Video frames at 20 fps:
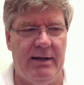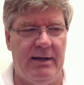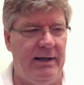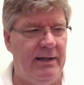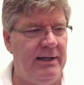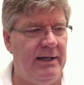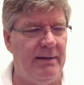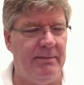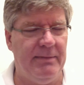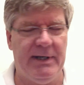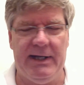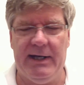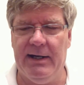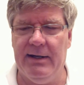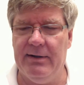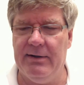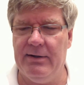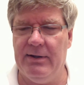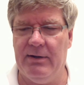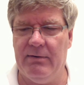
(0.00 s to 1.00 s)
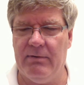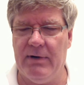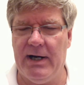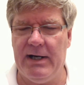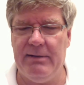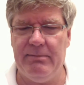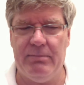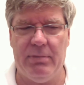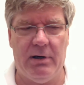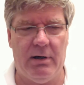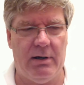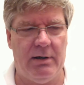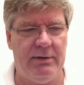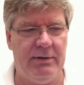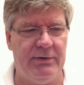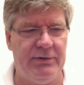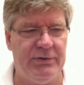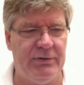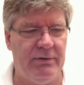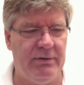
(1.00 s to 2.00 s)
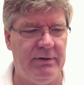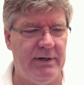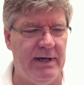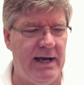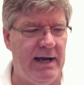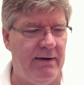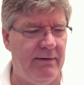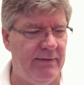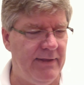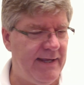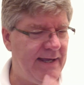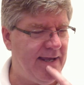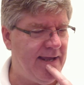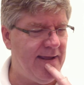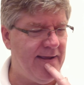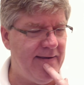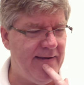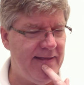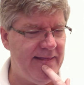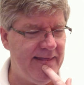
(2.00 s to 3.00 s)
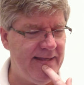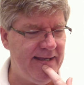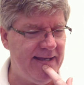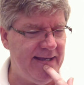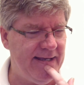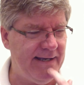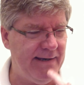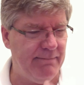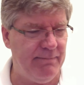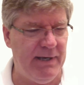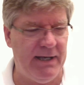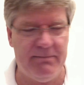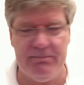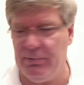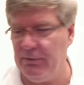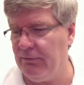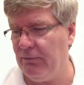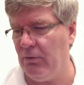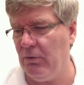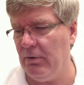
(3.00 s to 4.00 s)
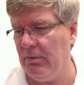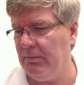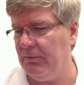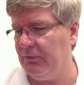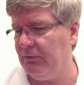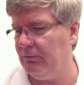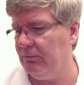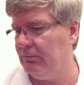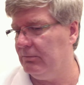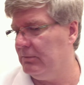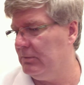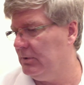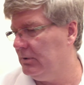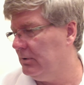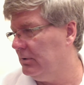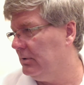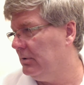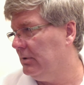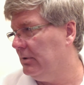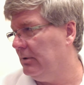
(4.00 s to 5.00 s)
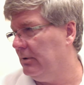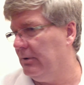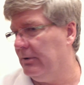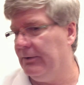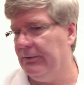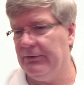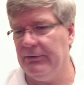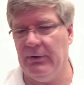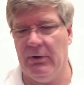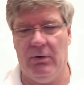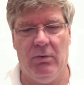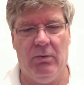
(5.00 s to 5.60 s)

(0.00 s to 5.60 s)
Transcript: And then I'm going to get into the writing part to show you how the pen performs. So